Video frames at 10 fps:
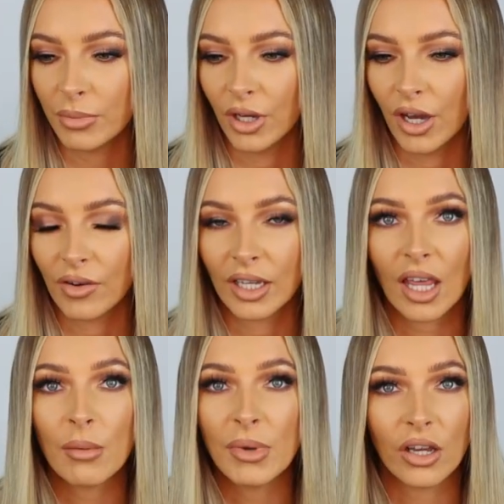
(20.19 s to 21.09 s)
but I've had
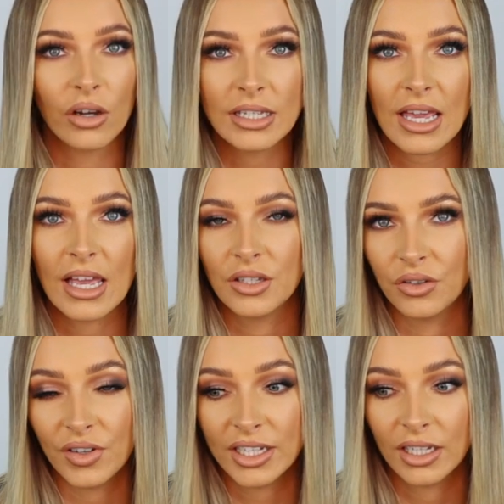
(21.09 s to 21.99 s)
that many ideas
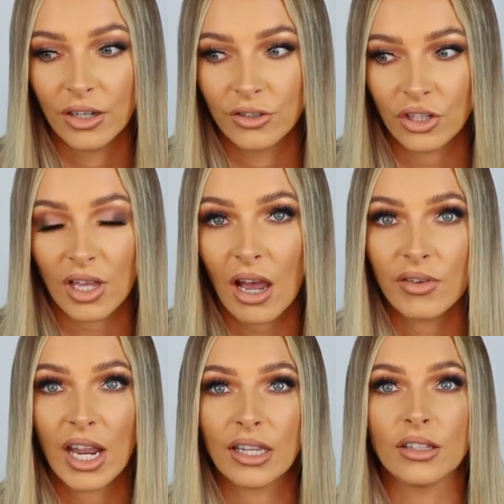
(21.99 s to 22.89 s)
for videos, I just
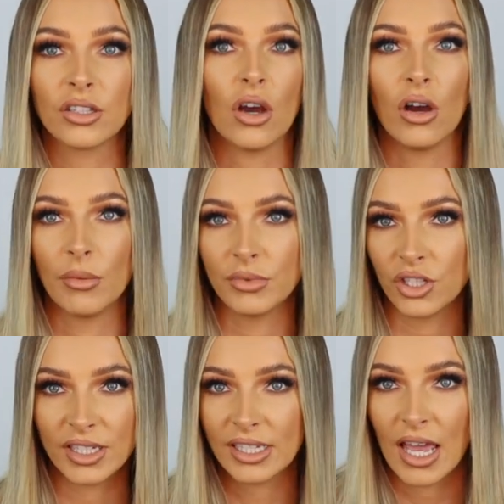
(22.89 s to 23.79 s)
haven't had the time to
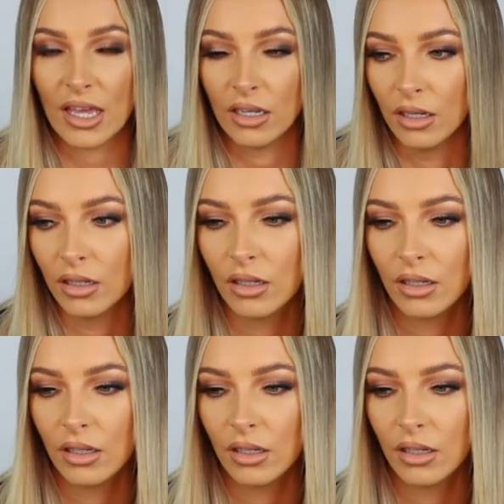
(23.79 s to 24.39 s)
sit and